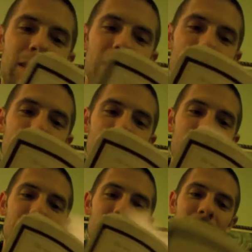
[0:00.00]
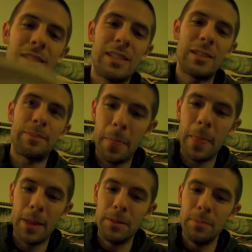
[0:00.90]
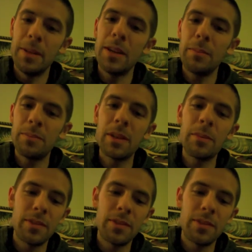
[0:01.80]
of highlights. It's beat up something